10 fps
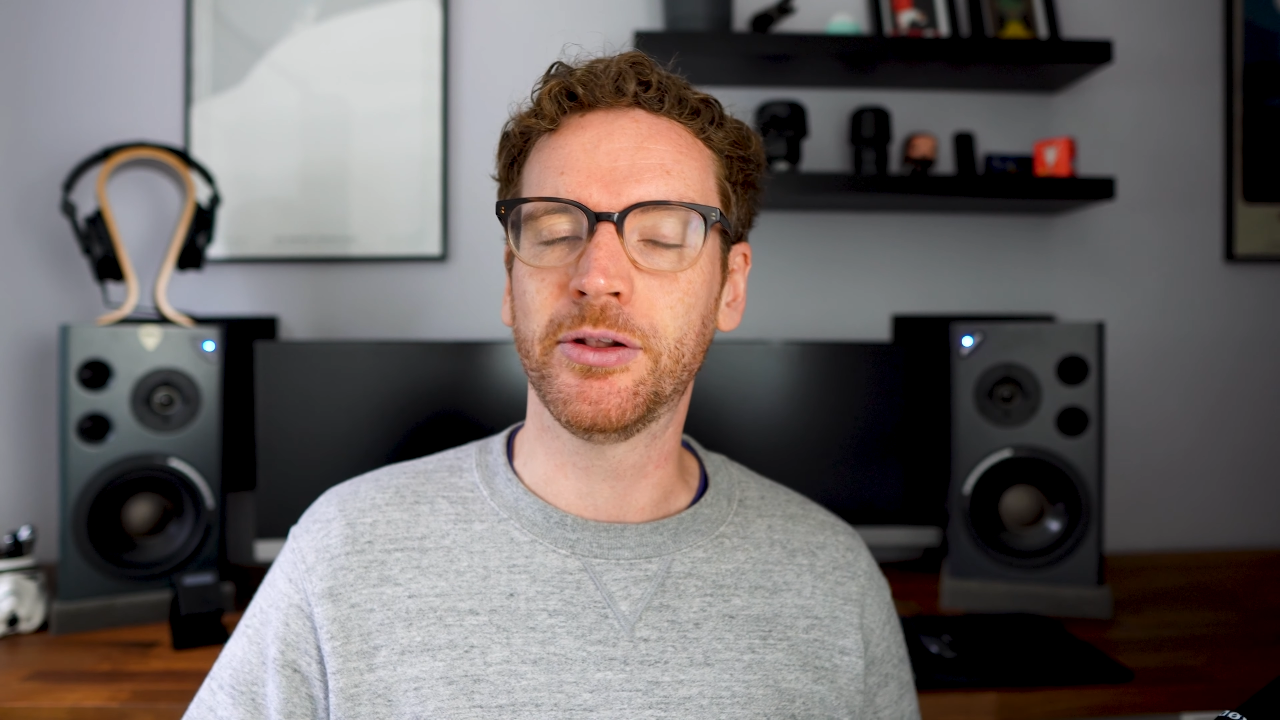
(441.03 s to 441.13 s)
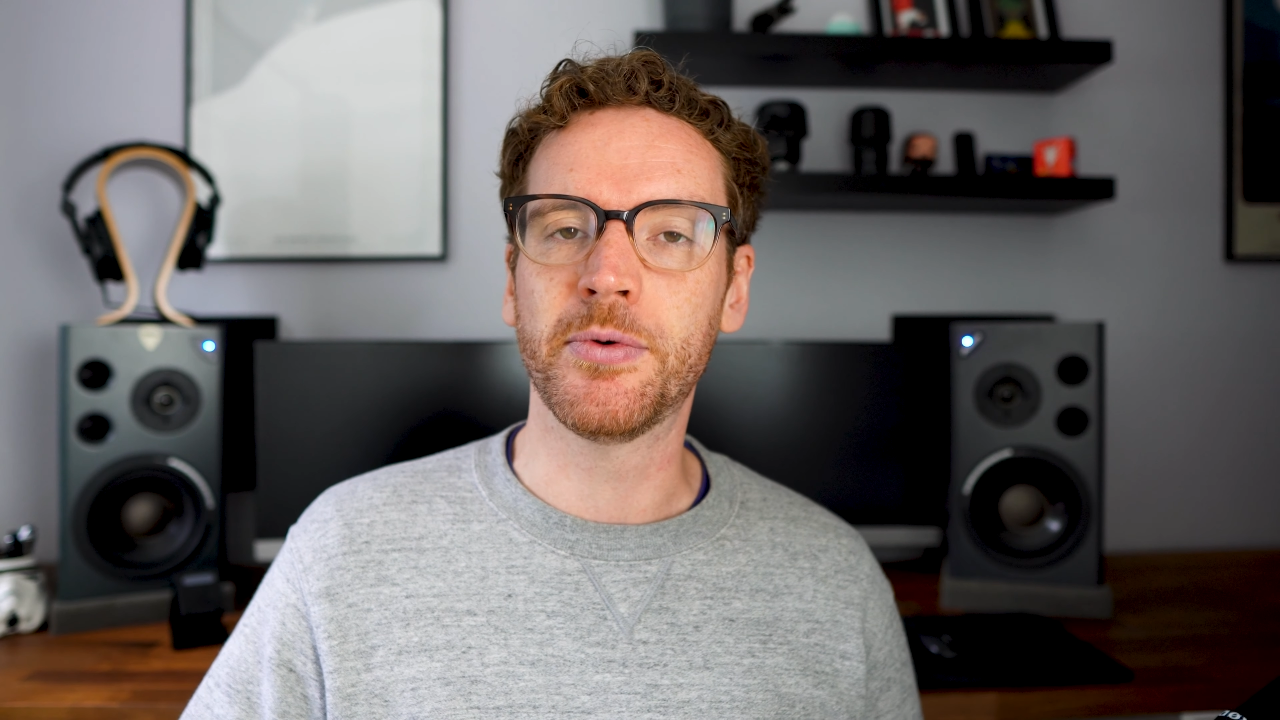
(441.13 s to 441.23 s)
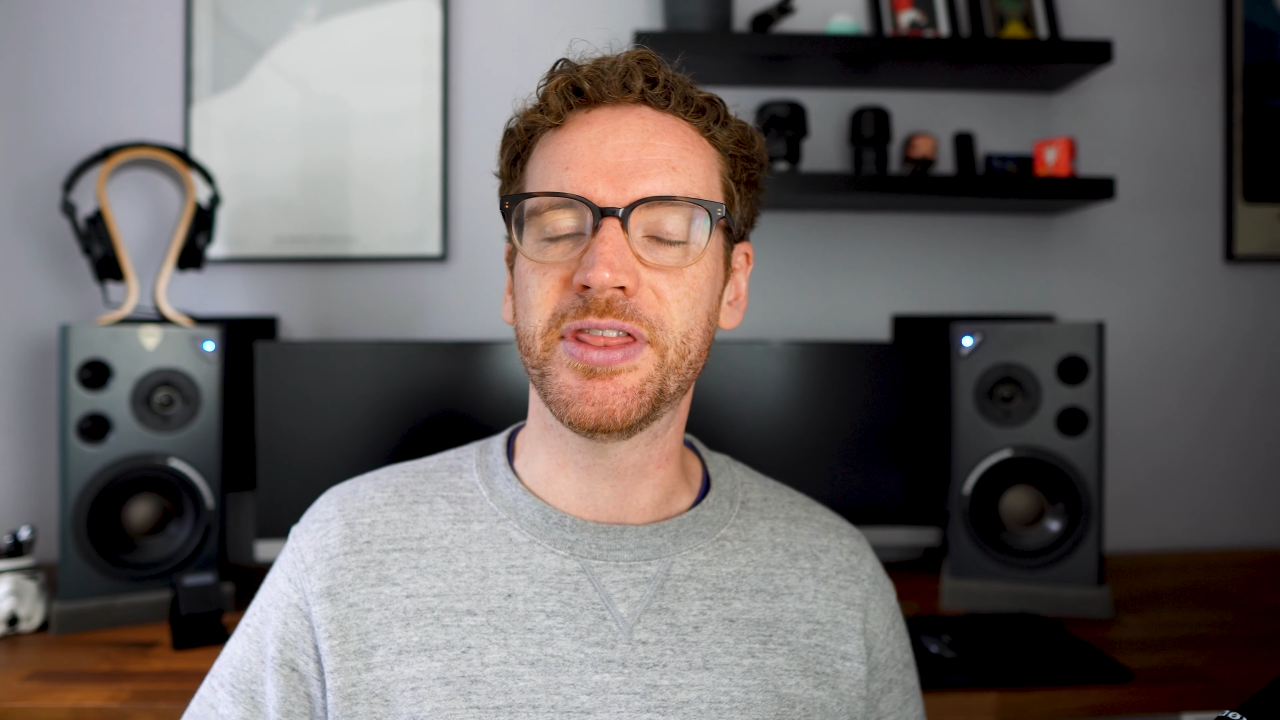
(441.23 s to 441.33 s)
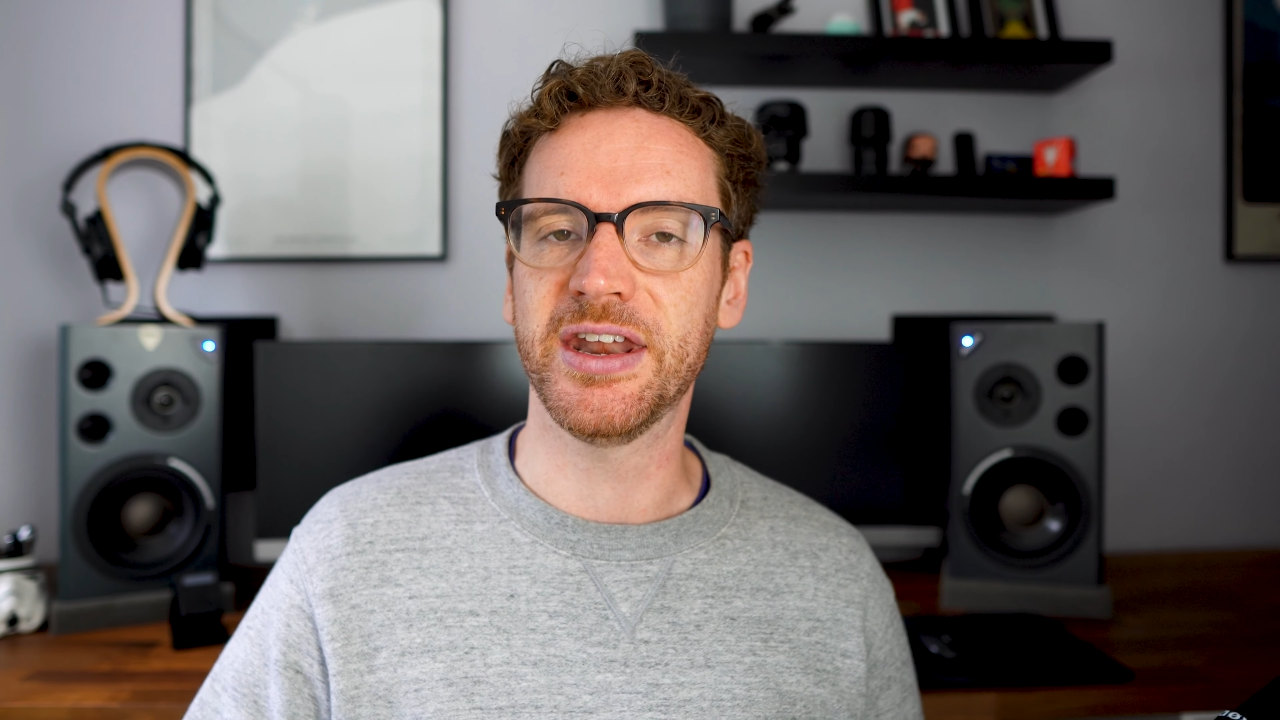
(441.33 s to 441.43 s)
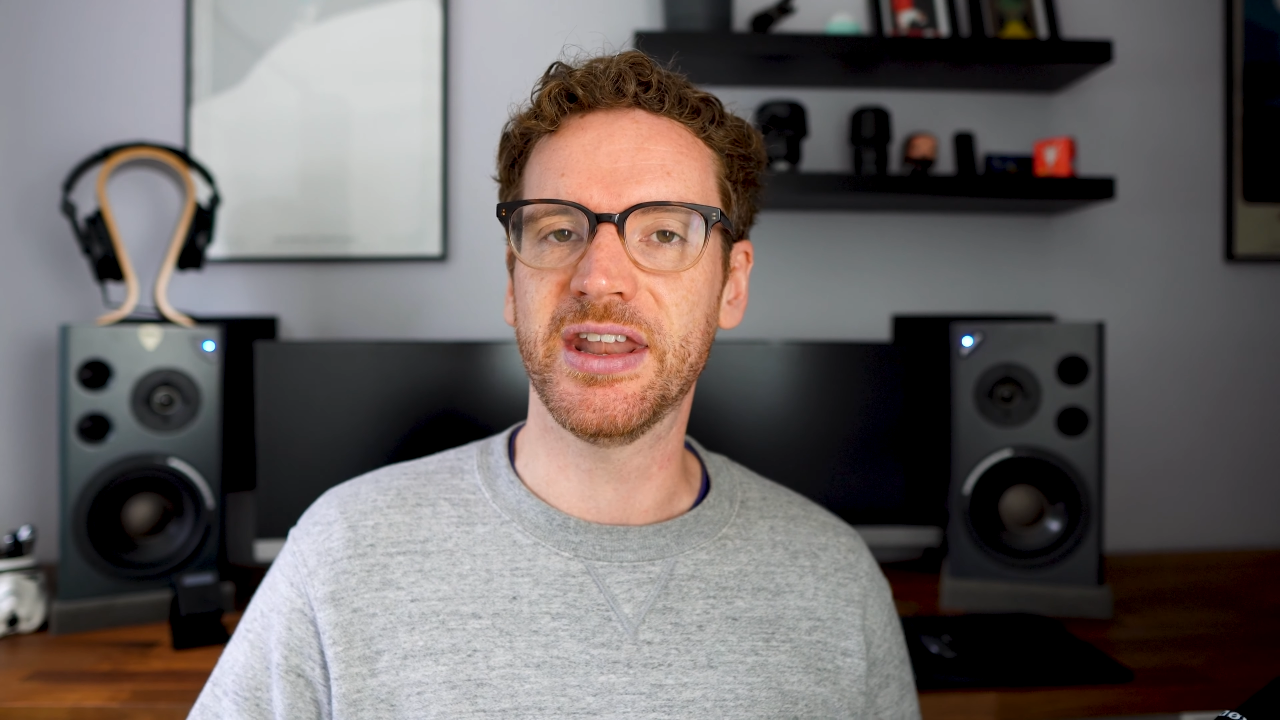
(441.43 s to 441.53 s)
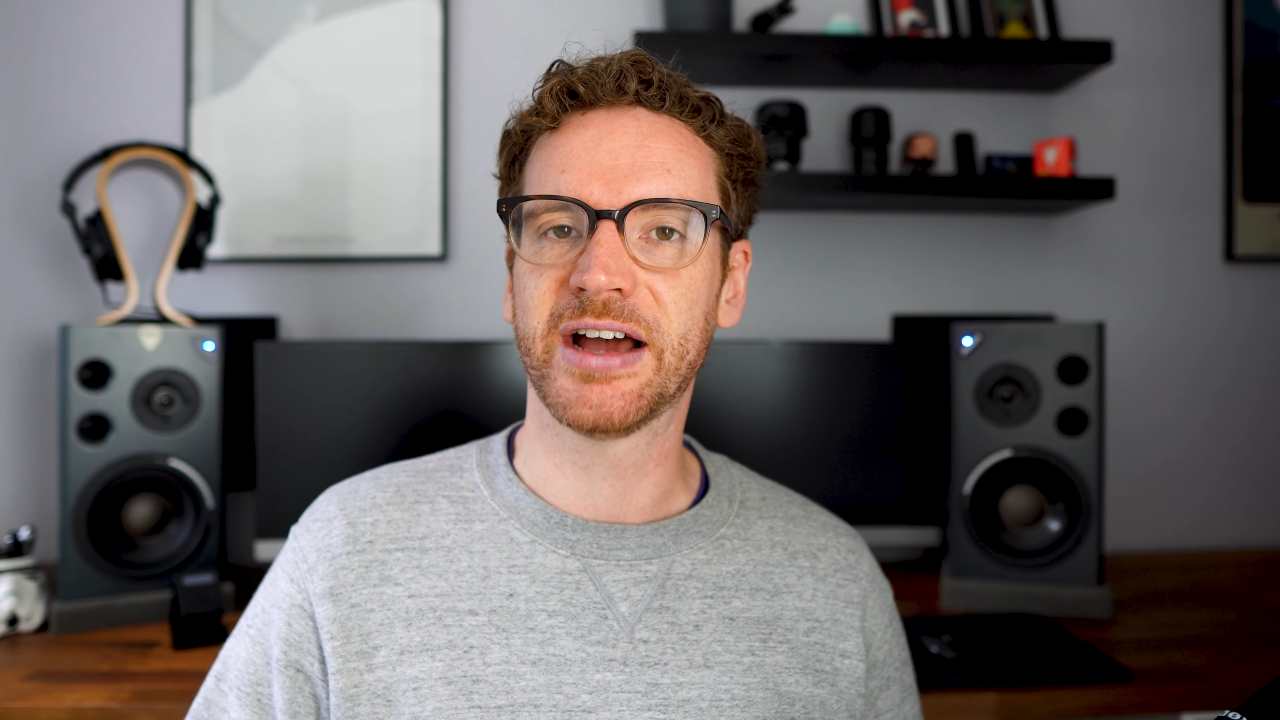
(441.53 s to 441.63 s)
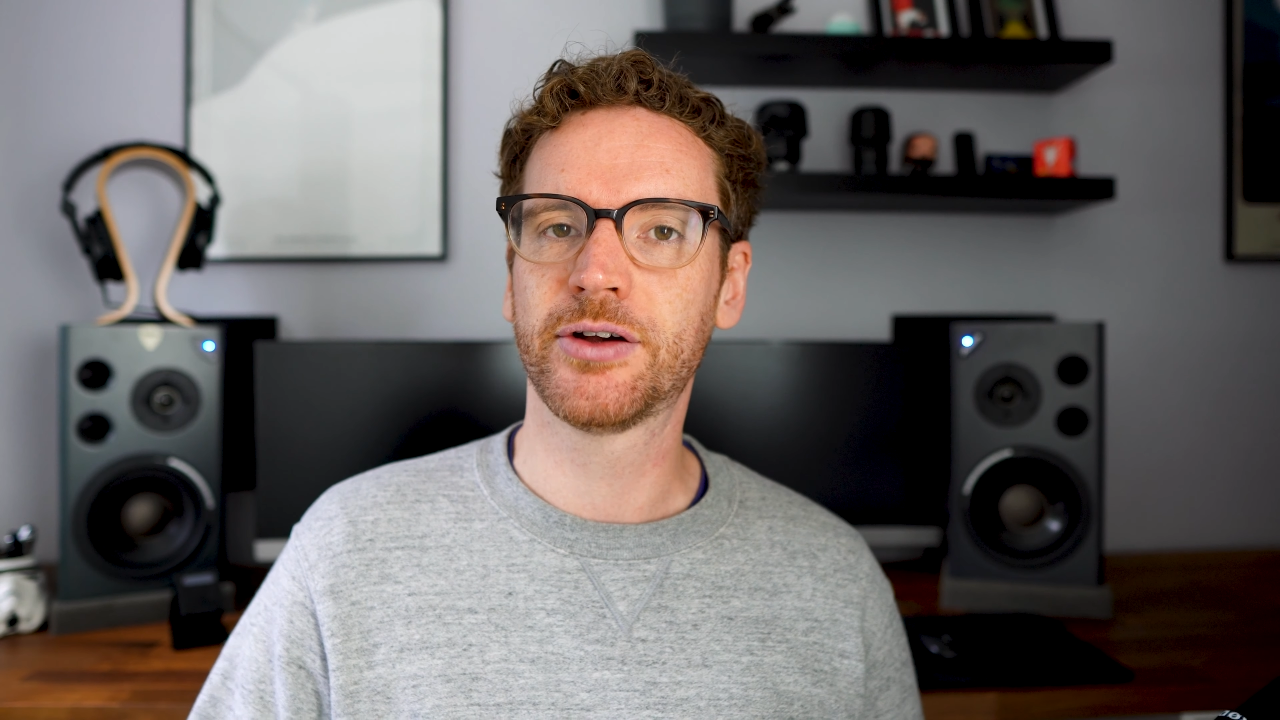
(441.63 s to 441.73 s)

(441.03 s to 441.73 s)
within that